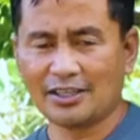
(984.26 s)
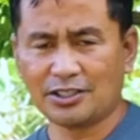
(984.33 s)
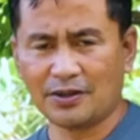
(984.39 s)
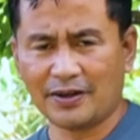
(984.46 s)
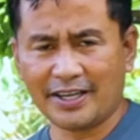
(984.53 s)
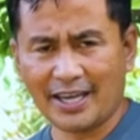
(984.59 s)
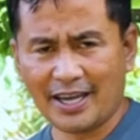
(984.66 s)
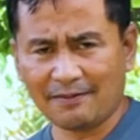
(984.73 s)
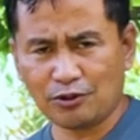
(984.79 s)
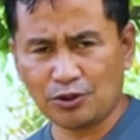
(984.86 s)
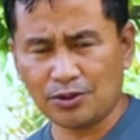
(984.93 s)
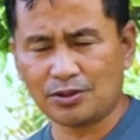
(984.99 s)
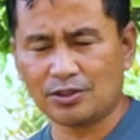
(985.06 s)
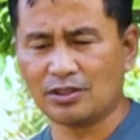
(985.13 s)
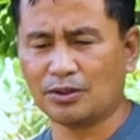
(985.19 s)
So I have
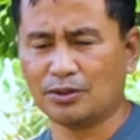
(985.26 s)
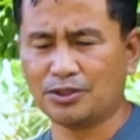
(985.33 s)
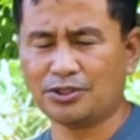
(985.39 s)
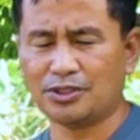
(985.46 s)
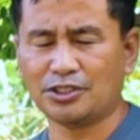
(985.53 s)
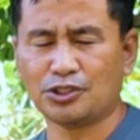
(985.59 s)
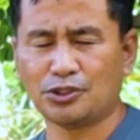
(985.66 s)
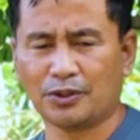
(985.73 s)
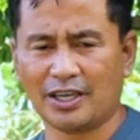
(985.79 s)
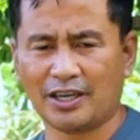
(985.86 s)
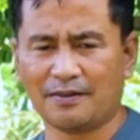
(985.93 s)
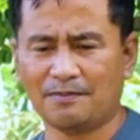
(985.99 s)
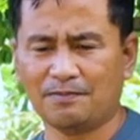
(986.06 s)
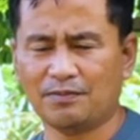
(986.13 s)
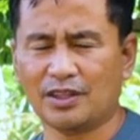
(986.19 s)
two conclusions to
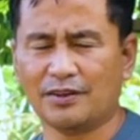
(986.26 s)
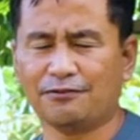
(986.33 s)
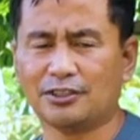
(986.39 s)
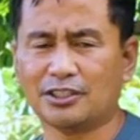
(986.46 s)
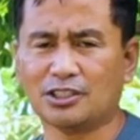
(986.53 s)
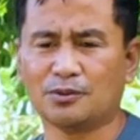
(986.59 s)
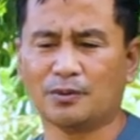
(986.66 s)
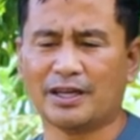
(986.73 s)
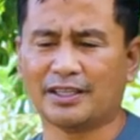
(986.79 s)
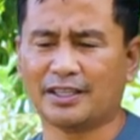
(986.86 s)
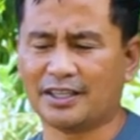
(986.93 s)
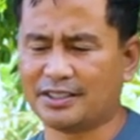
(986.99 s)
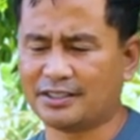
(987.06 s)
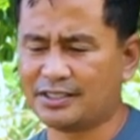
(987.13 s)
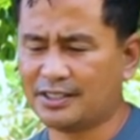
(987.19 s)
give. The first one
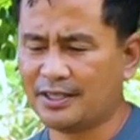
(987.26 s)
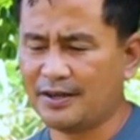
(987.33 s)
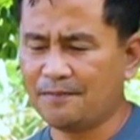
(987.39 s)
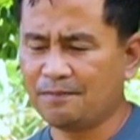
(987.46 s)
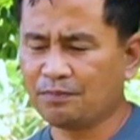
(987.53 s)
is